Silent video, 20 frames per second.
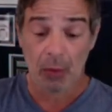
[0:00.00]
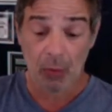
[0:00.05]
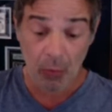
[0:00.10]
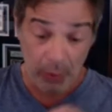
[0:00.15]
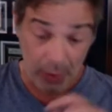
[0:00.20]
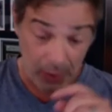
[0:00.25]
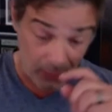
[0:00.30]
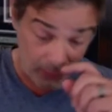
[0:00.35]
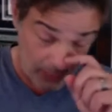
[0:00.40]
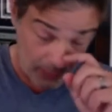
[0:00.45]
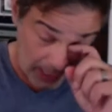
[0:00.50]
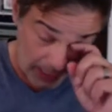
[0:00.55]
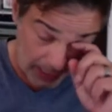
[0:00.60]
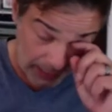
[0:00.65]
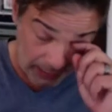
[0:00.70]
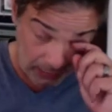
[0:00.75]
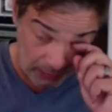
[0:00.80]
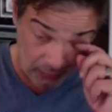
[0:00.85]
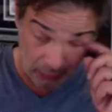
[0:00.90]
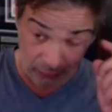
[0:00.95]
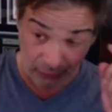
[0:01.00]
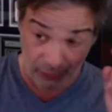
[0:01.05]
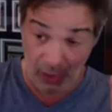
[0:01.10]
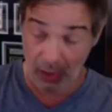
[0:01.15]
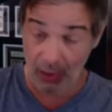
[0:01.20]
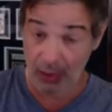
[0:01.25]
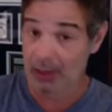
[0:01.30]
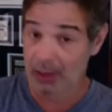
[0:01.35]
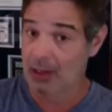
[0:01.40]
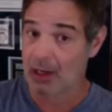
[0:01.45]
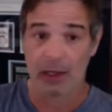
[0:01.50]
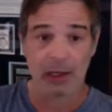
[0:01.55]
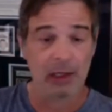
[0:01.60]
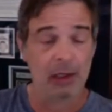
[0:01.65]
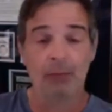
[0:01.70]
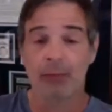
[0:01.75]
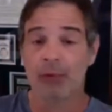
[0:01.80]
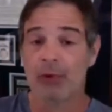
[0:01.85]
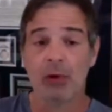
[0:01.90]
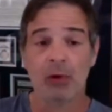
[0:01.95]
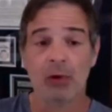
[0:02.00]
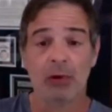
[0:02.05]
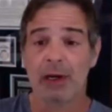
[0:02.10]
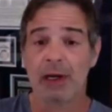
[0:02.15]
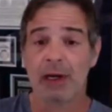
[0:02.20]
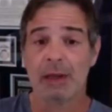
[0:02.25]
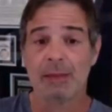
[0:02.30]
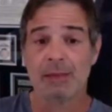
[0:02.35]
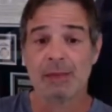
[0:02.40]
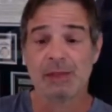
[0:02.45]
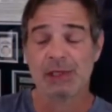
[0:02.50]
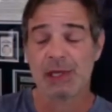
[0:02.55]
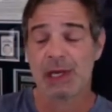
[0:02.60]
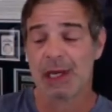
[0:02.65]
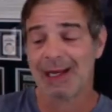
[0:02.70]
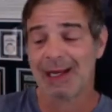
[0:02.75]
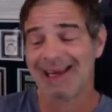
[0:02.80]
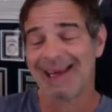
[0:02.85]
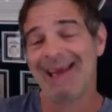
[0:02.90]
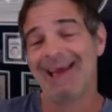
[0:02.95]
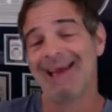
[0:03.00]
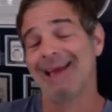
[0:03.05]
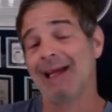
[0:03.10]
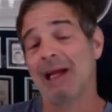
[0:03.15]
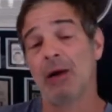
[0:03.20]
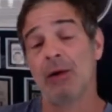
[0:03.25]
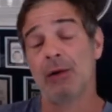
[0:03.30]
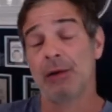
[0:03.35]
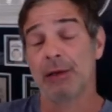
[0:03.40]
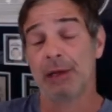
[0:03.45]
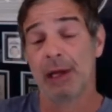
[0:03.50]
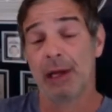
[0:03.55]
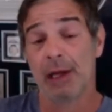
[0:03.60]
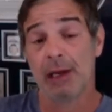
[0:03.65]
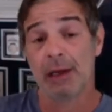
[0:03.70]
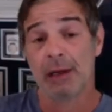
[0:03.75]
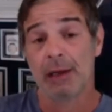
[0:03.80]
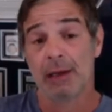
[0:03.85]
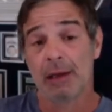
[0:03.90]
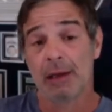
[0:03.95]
whereby you start cutting programs and getting out of debt.